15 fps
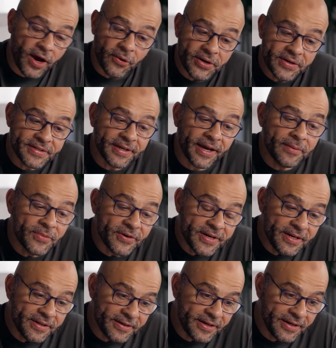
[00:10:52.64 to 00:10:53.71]
hours. I'm
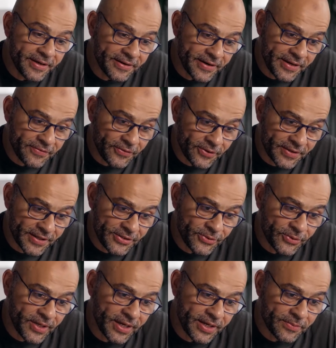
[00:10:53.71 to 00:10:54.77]
really, really grateful that you
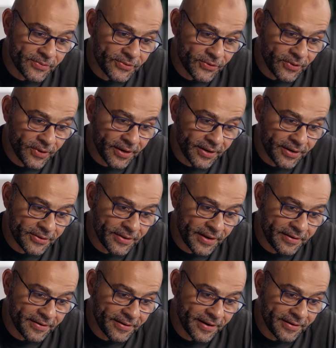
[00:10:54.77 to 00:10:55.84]
came
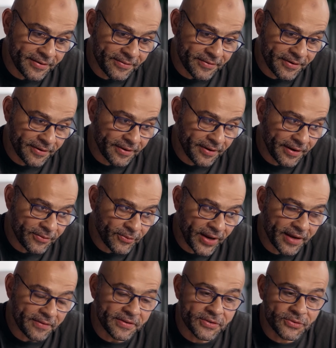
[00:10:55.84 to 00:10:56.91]
and we
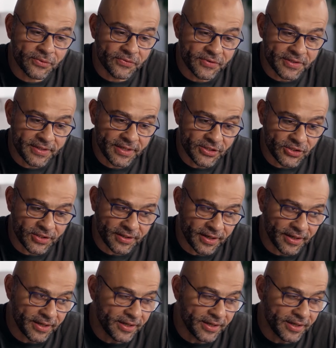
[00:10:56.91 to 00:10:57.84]
had this conversation.